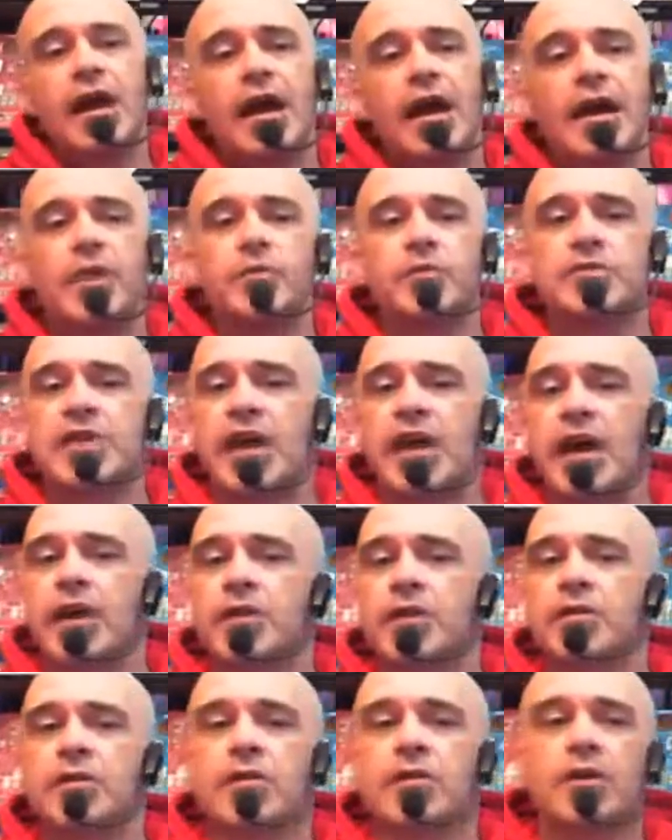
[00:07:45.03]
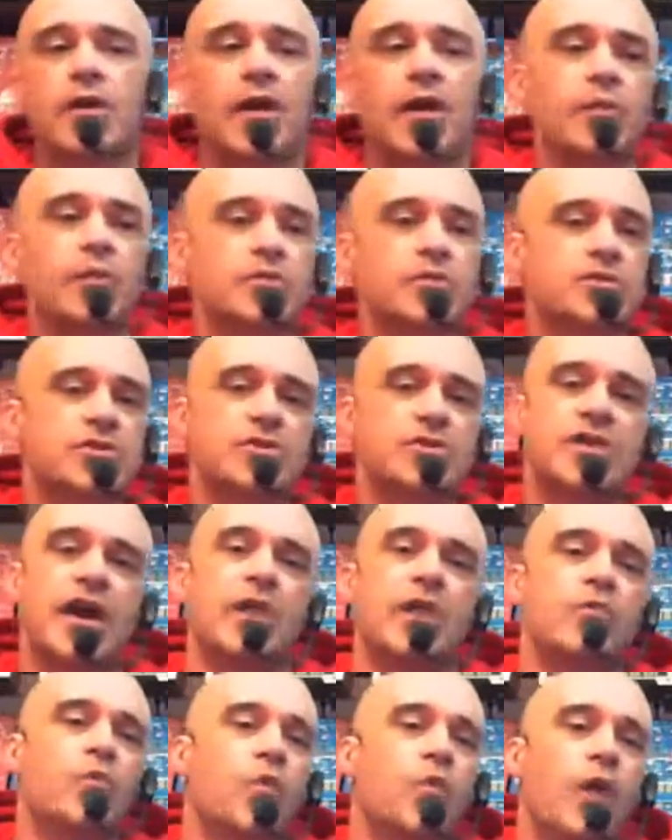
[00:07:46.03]
and it was just
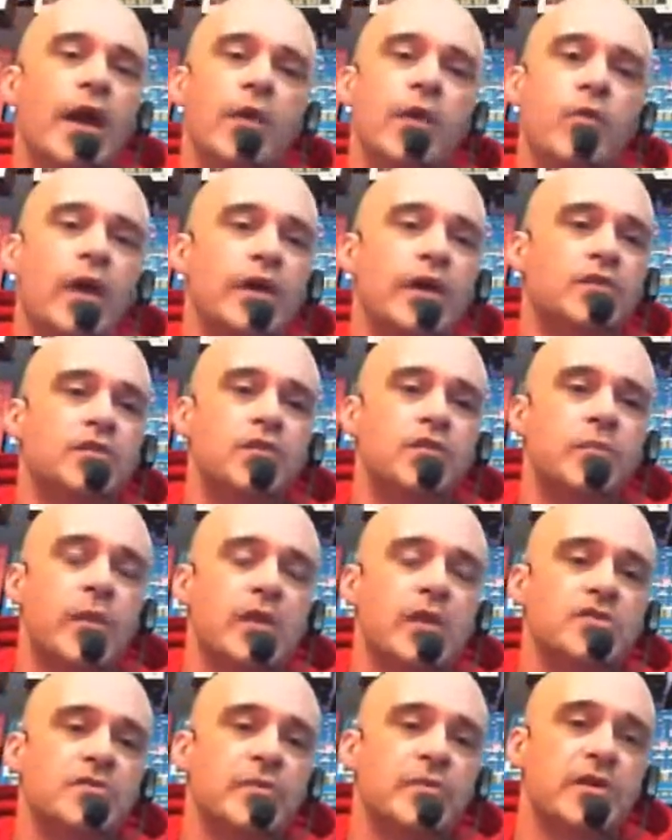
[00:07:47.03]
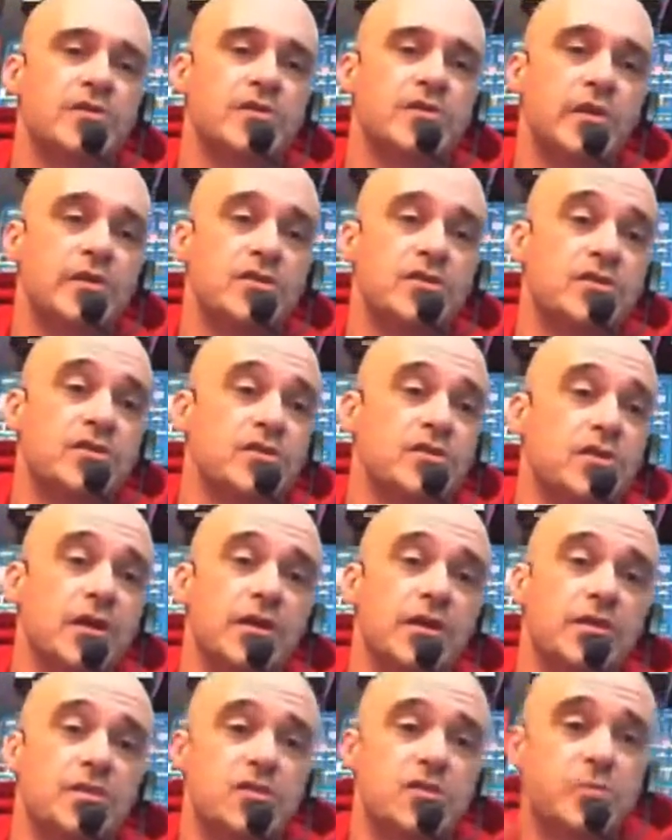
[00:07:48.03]
getting way too much for me. So I just
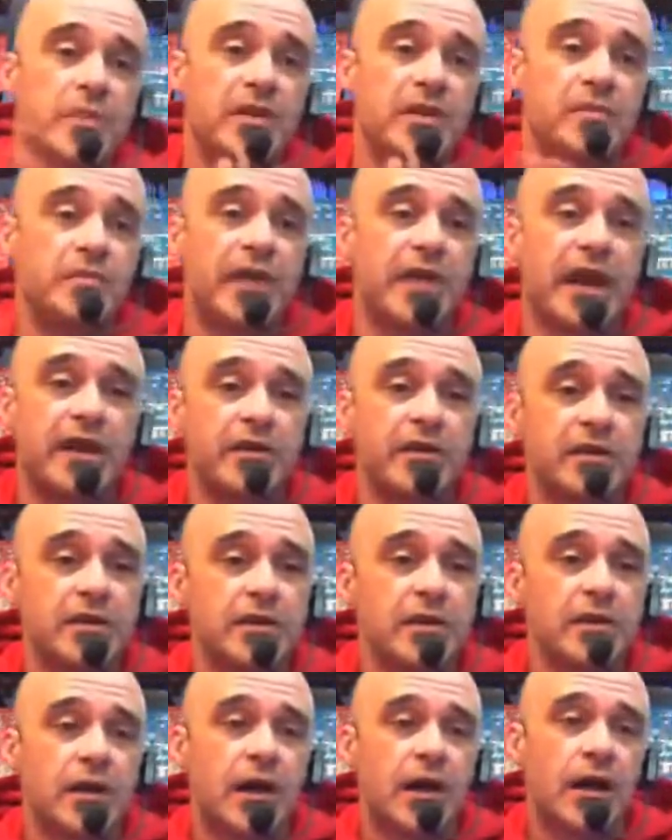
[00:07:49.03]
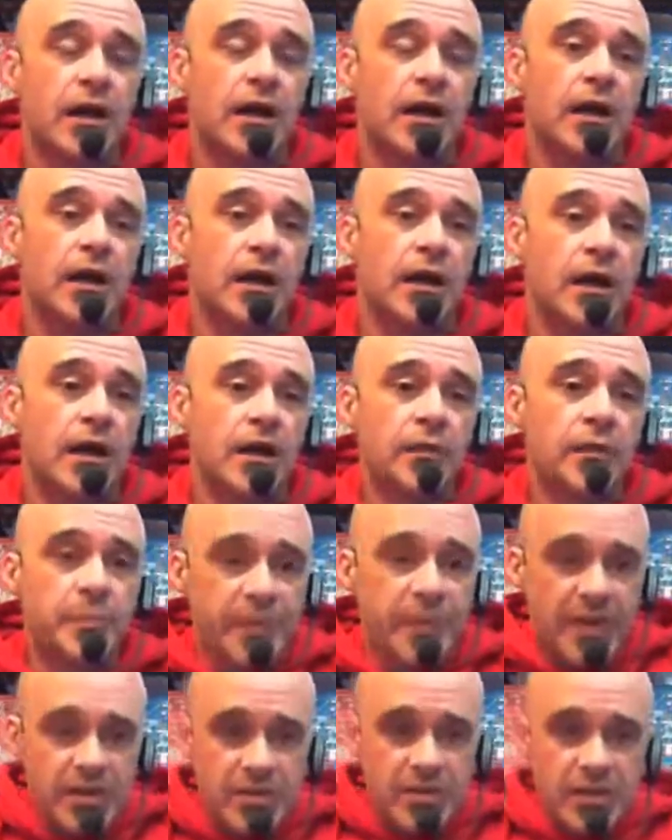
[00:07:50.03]
decided to split them down.
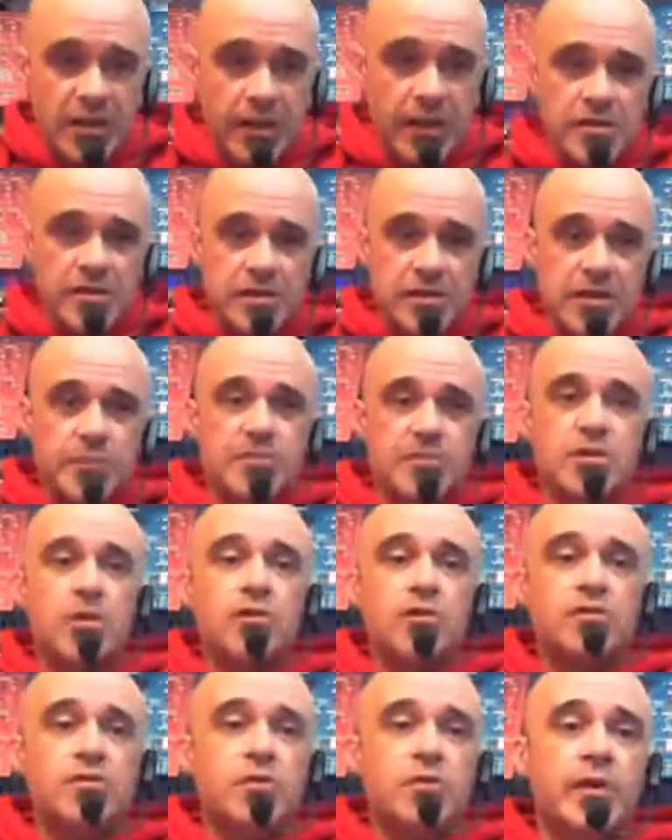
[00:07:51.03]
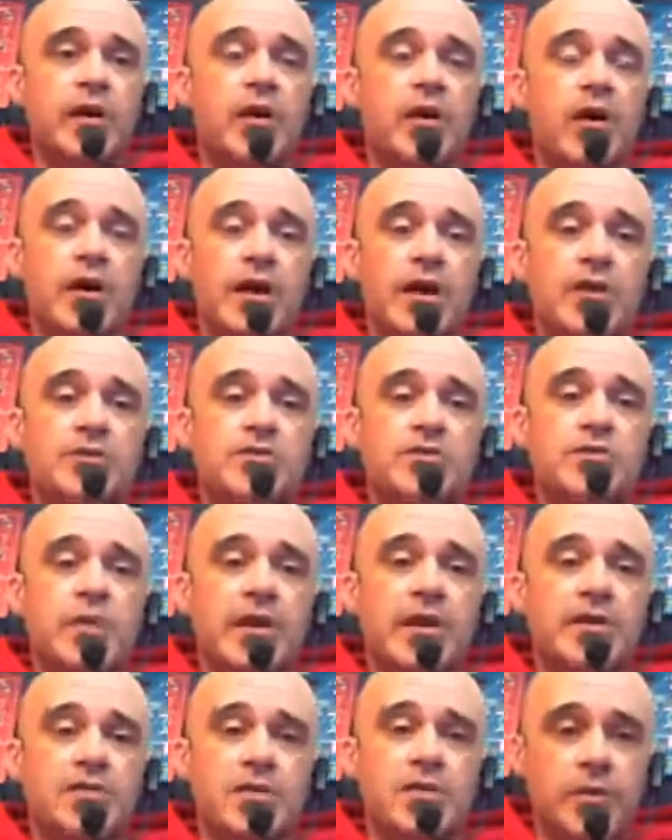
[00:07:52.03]
Beast that Never Sleeps got to Incarnation
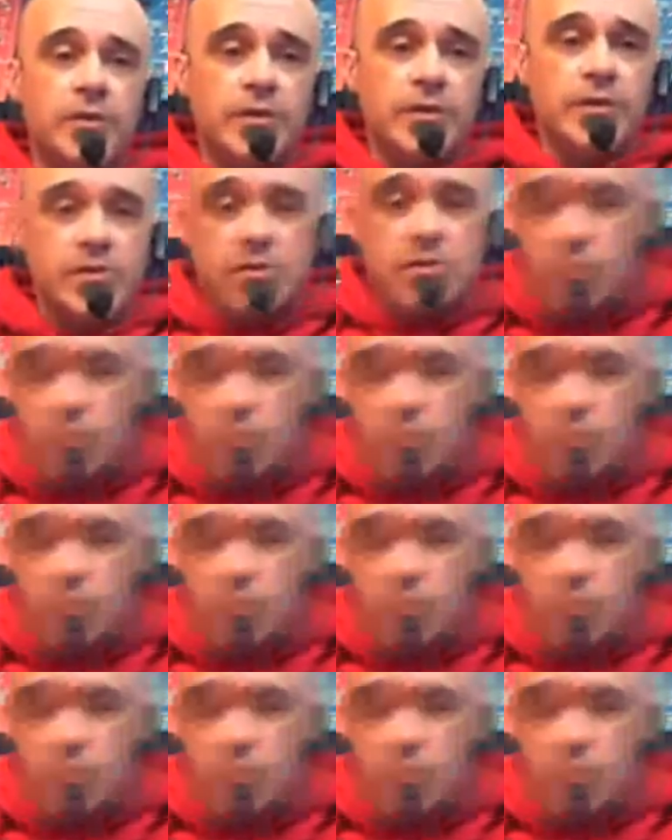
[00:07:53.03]
22, and this